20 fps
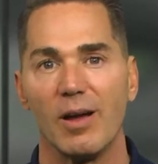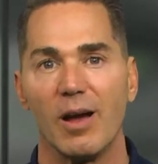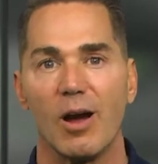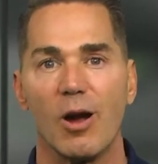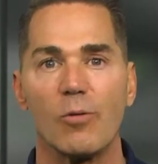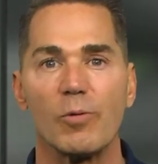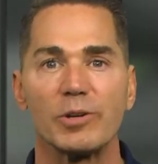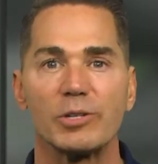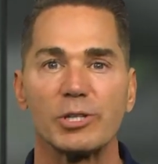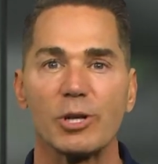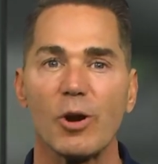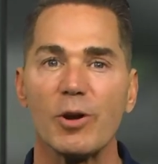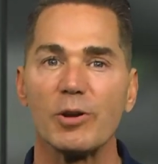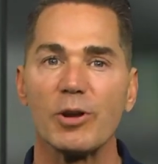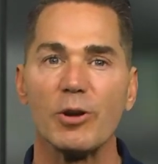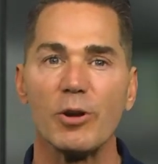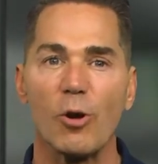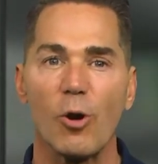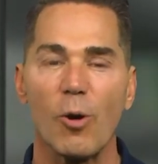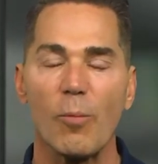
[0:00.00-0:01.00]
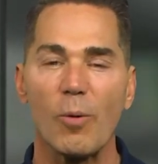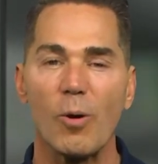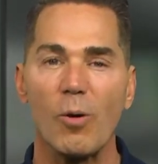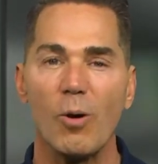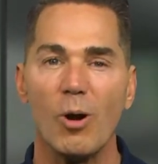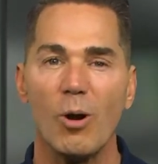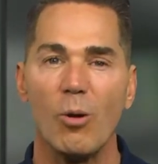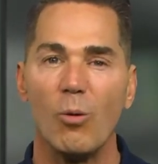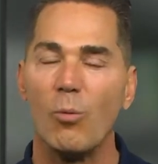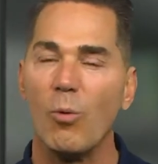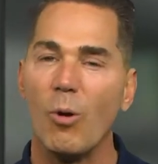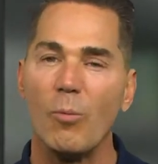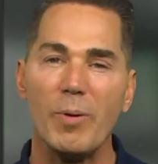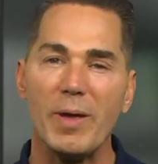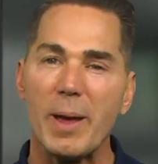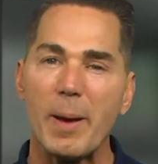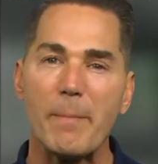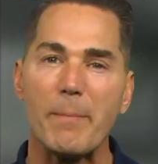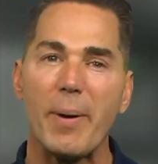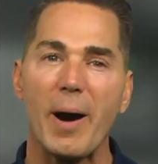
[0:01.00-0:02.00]
A return to normal will
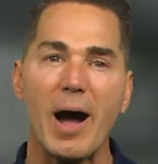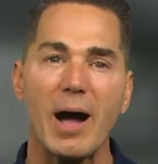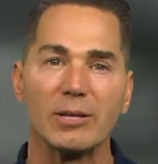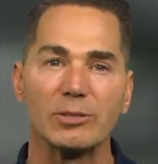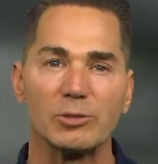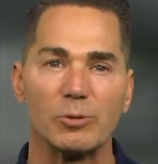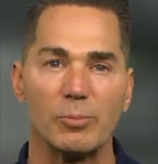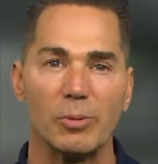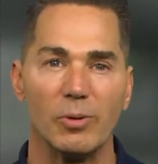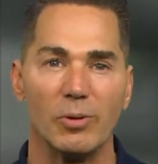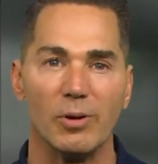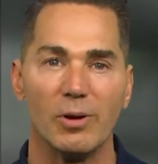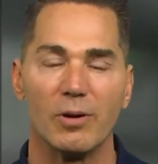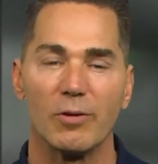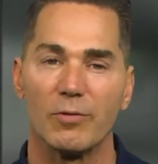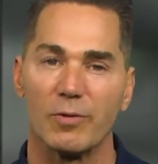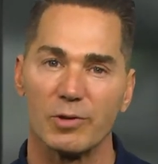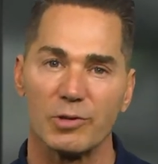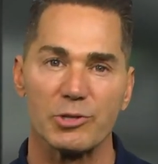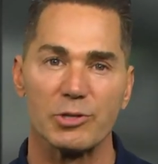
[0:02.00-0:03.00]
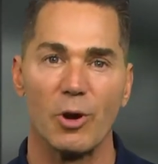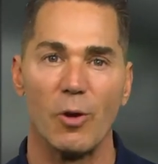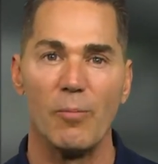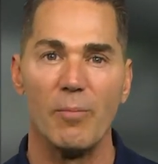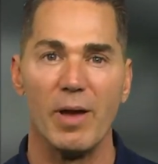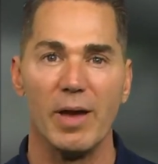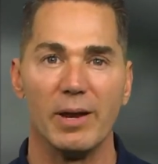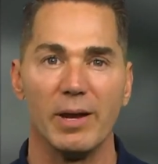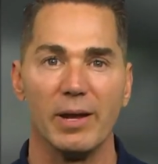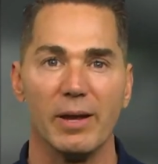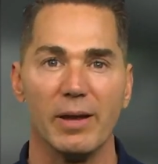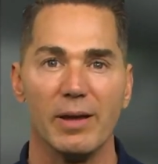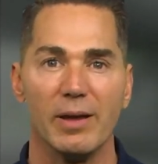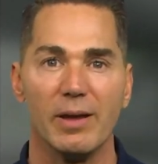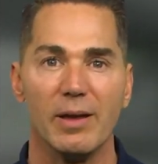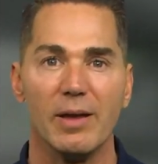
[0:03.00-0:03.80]
be impossible for so many.